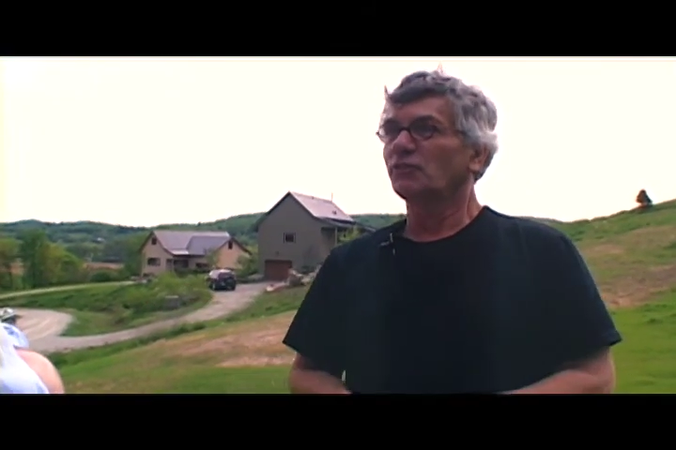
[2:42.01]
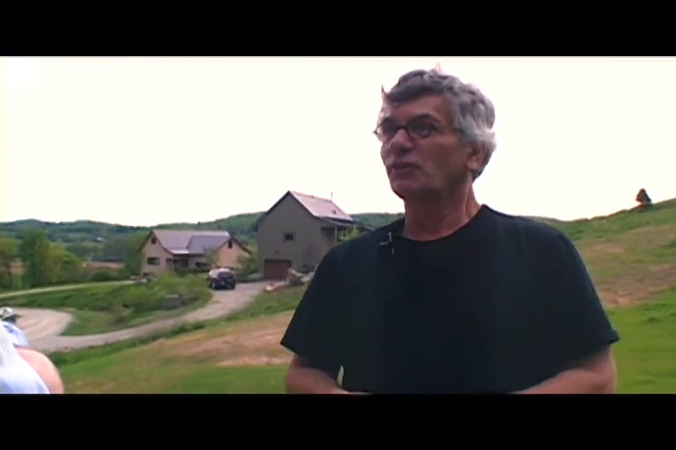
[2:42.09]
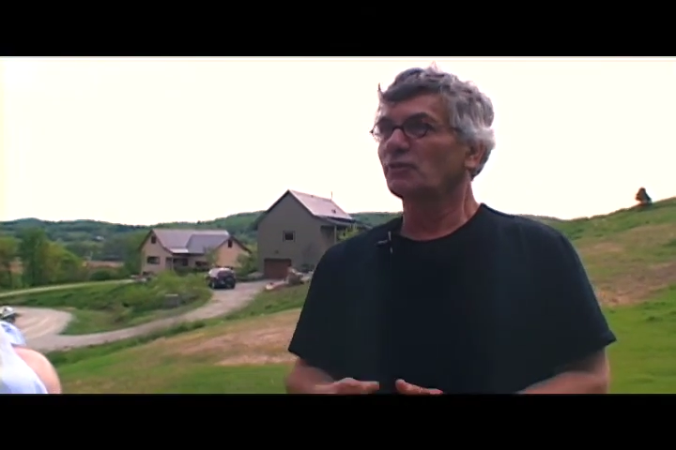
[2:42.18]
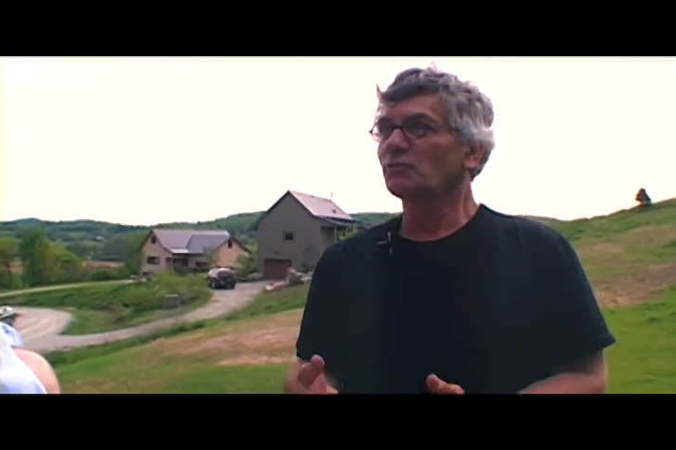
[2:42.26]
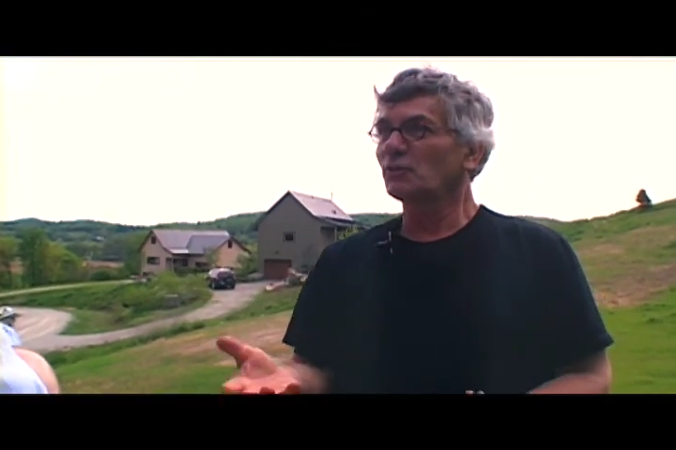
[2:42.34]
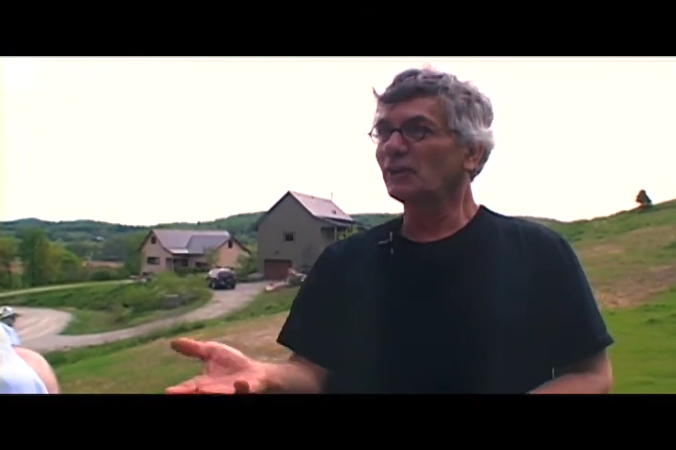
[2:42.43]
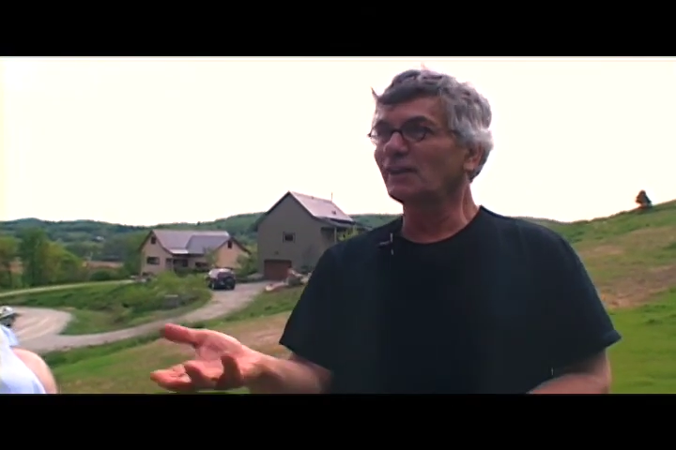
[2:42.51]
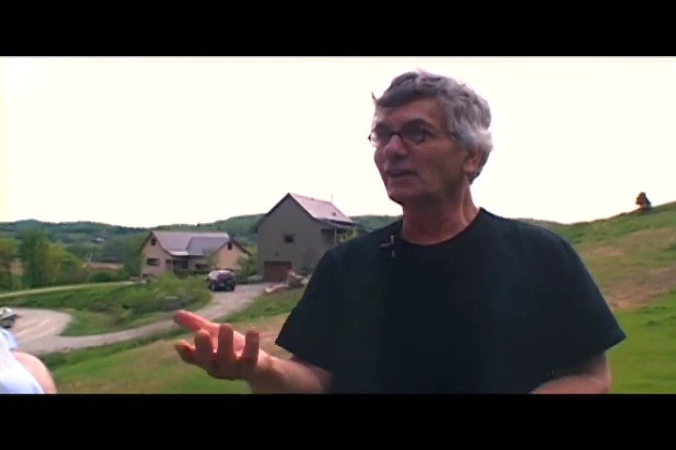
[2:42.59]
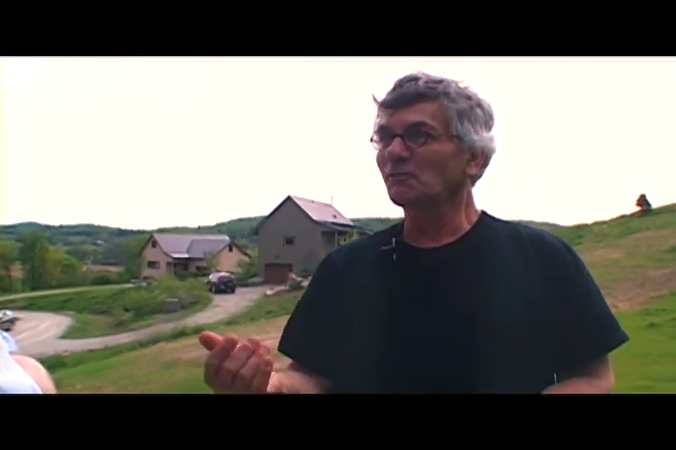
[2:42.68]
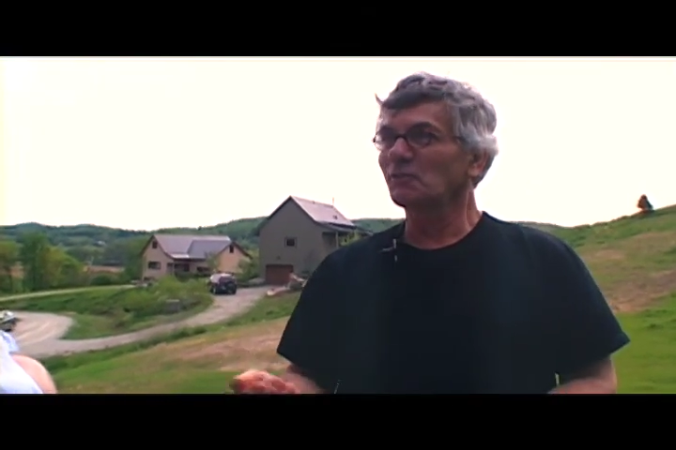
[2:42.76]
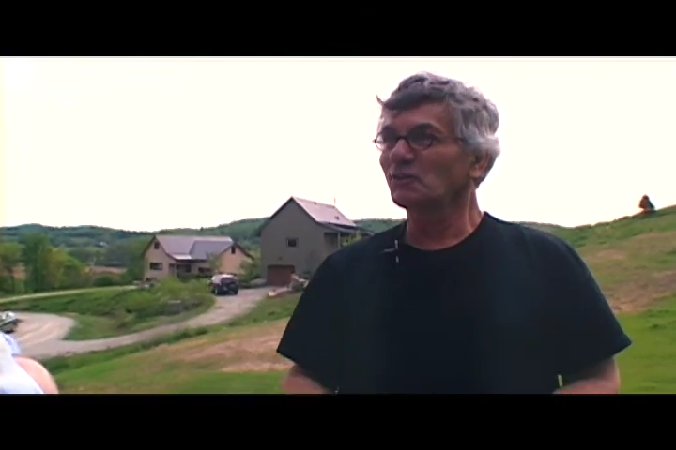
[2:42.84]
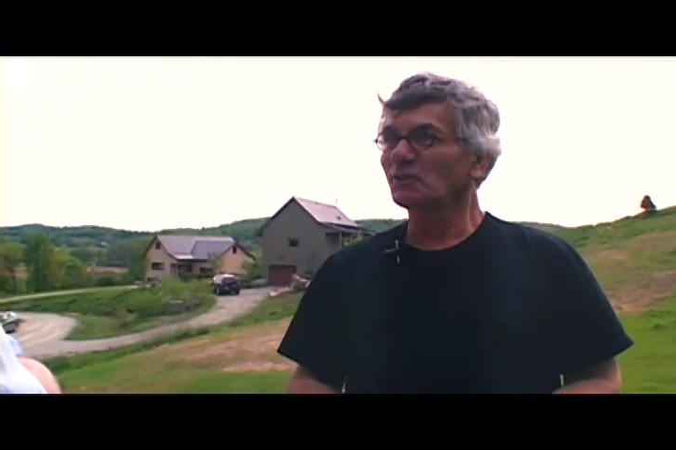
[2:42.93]
central
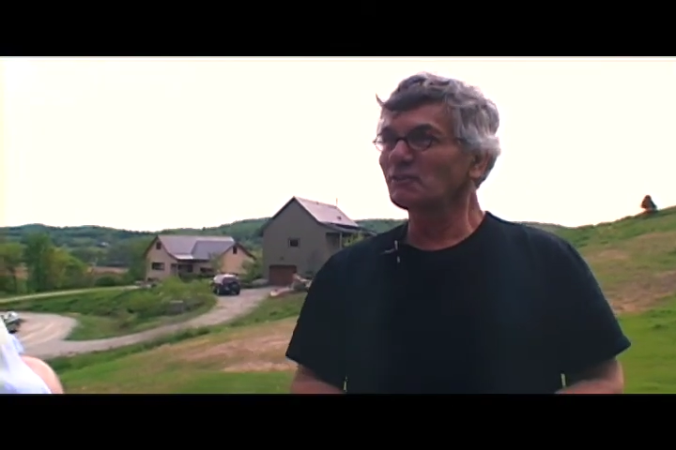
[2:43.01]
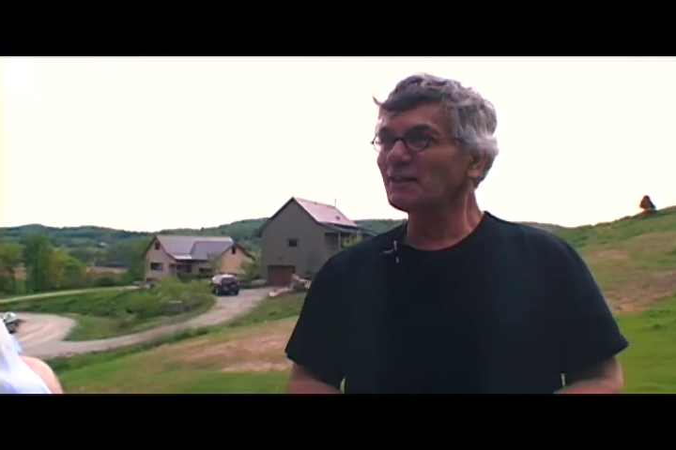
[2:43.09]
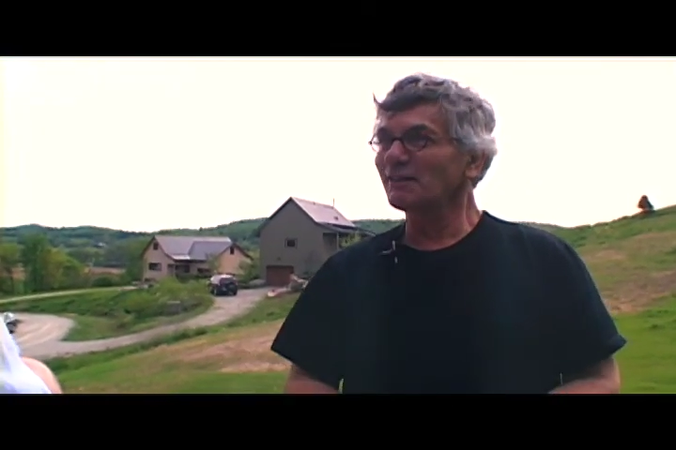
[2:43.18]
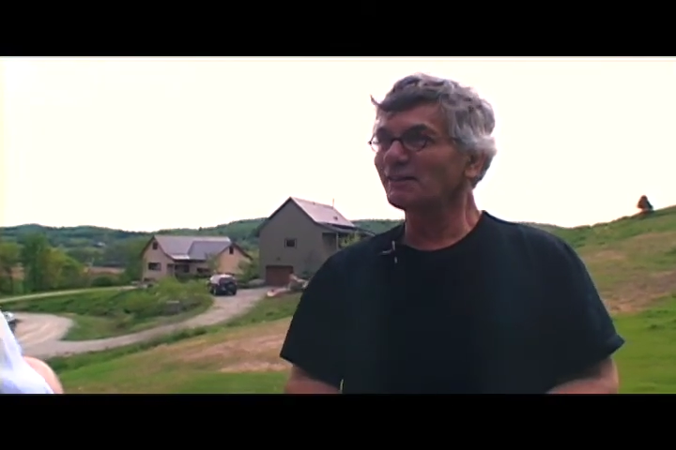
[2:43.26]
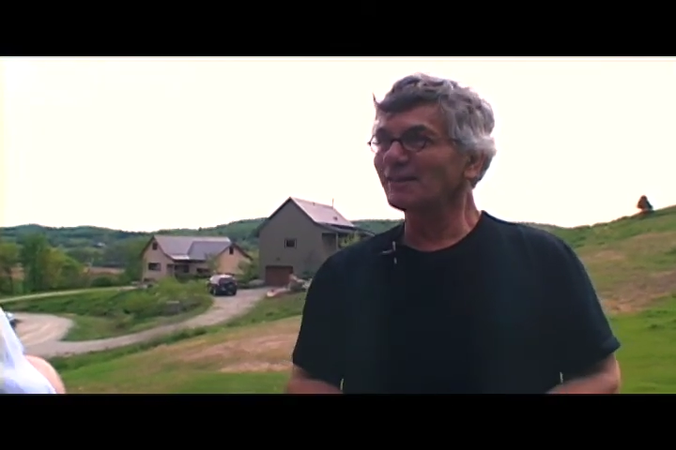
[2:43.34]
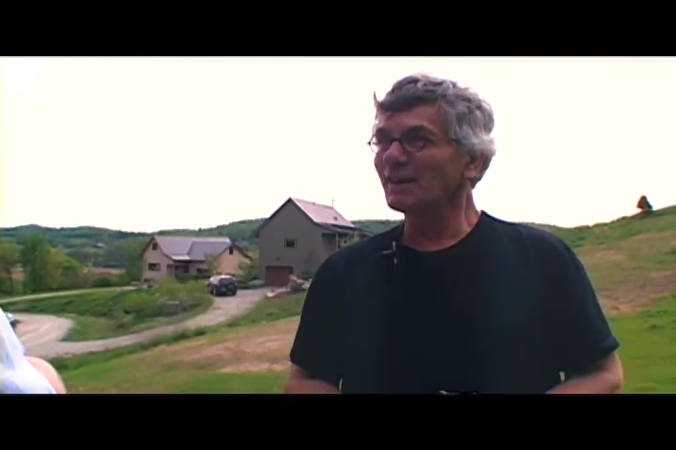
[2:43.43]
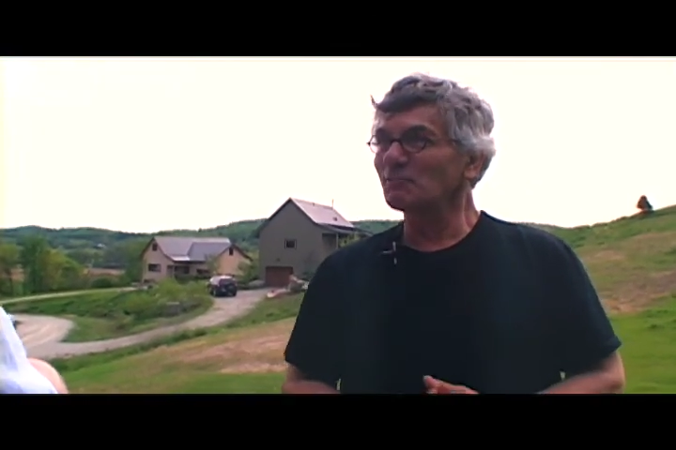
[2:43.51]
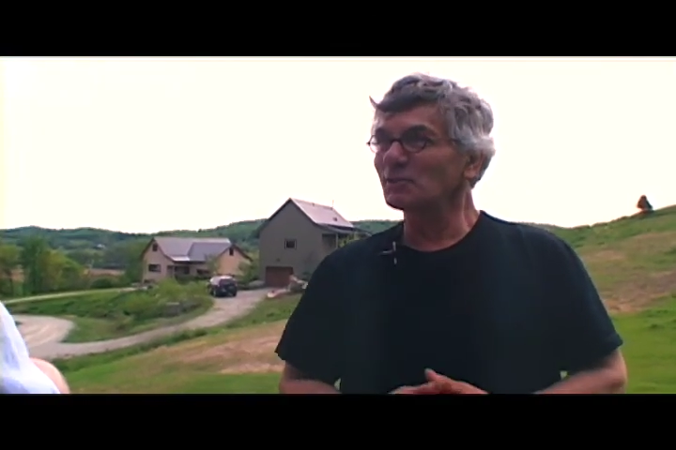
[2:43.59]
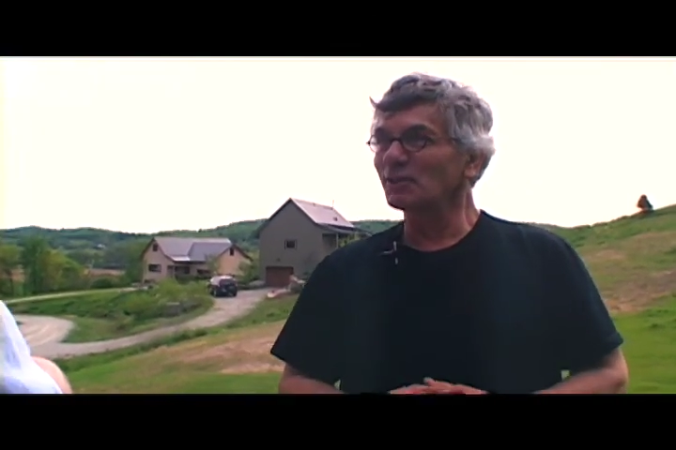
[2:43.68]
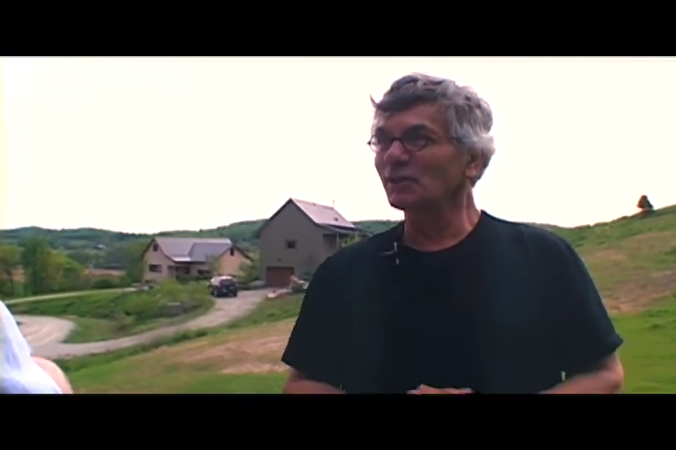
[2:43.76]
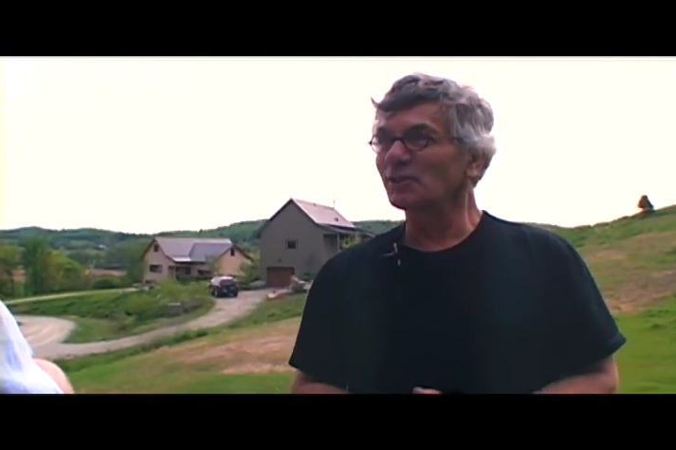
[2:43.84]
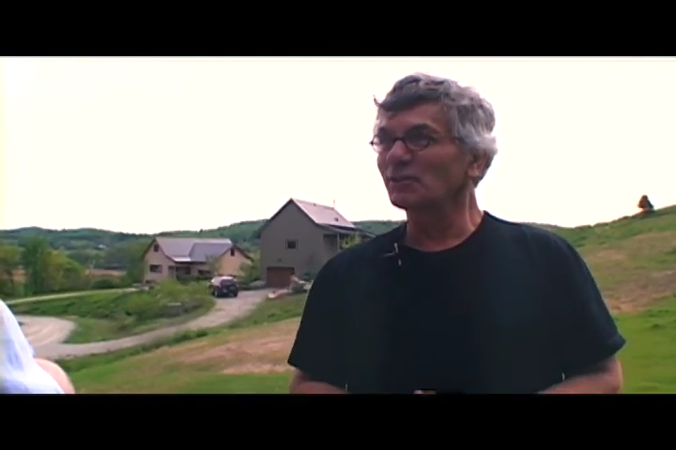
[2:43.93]
heating wasn't around at that
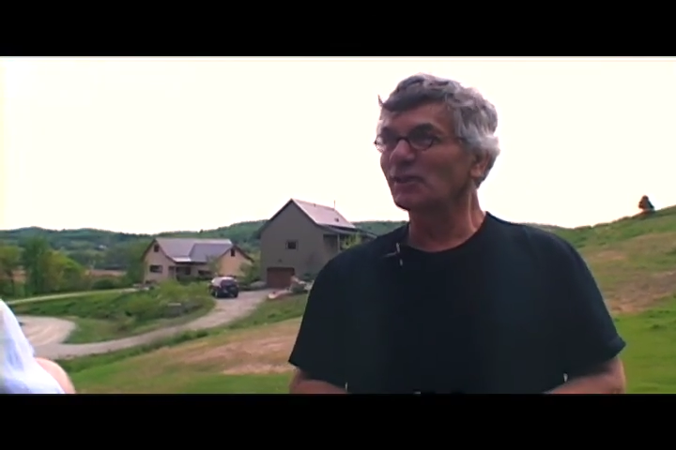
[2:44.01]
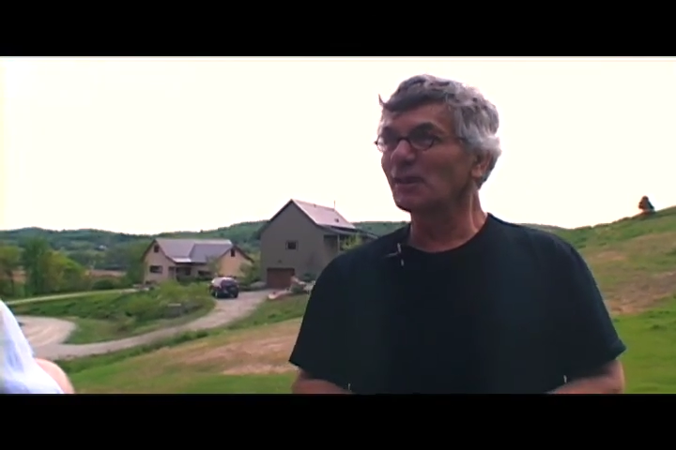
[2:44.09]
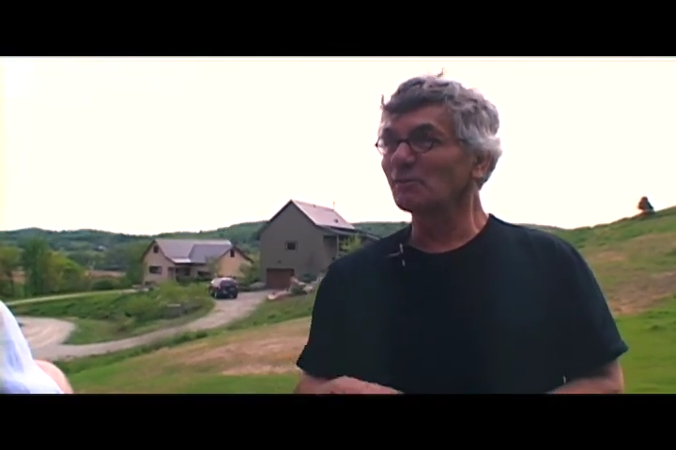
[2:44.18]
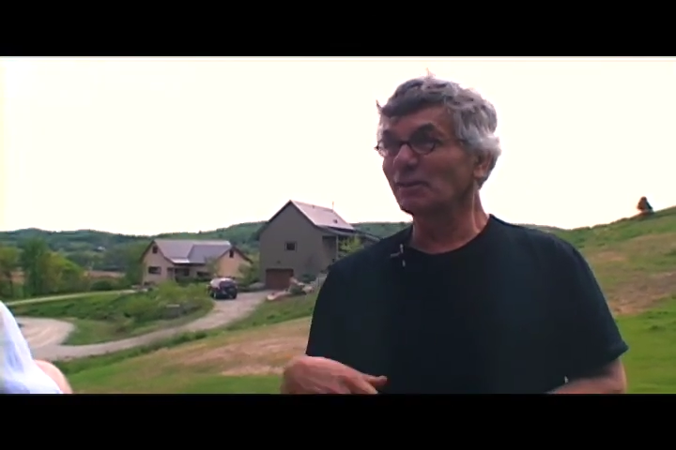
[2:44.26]
particular time.